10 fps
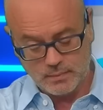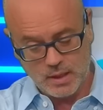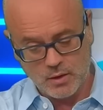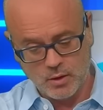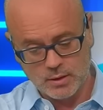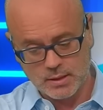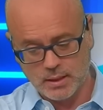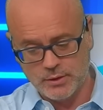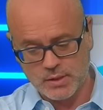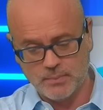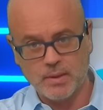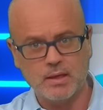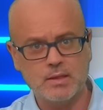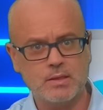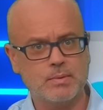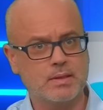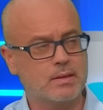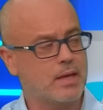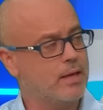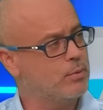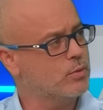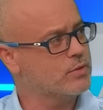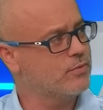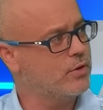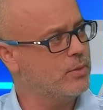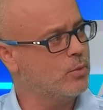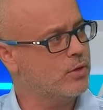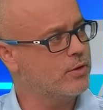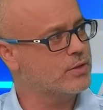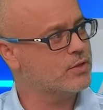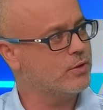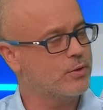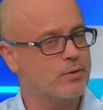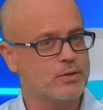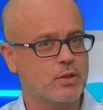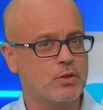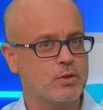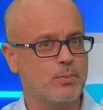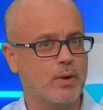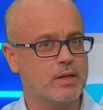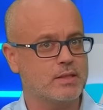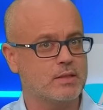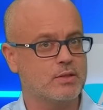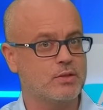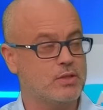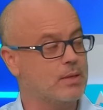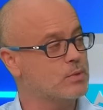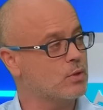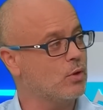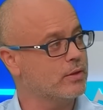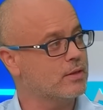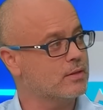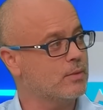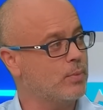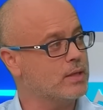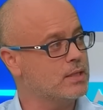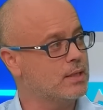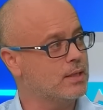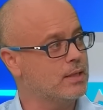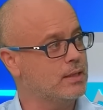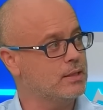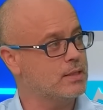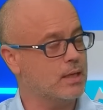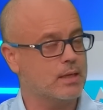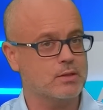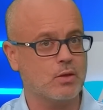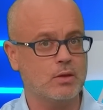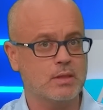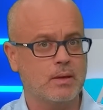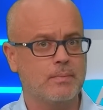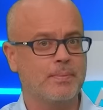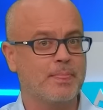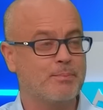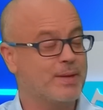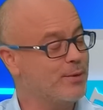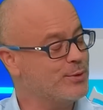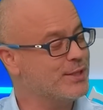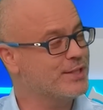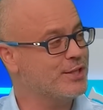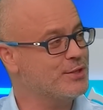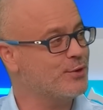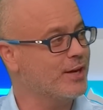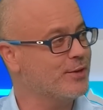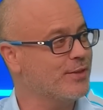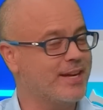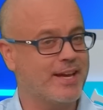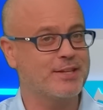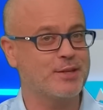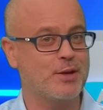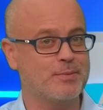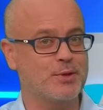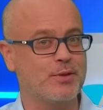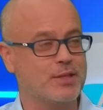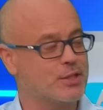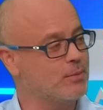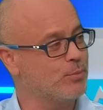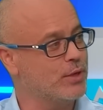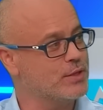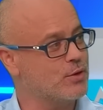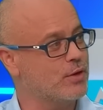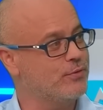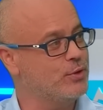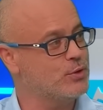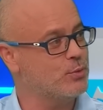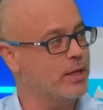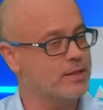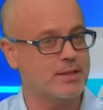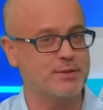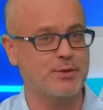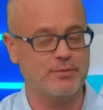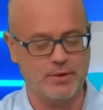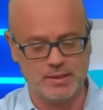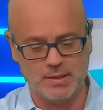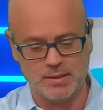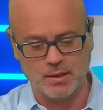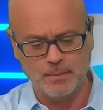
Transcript: Well, I'll tell you something, his debut was very moderate, so it's no surprise to see him start the price he did in his second start. But he was a gin strike on that occasion. I'm sure the gin boys got a few swingers and trifectas.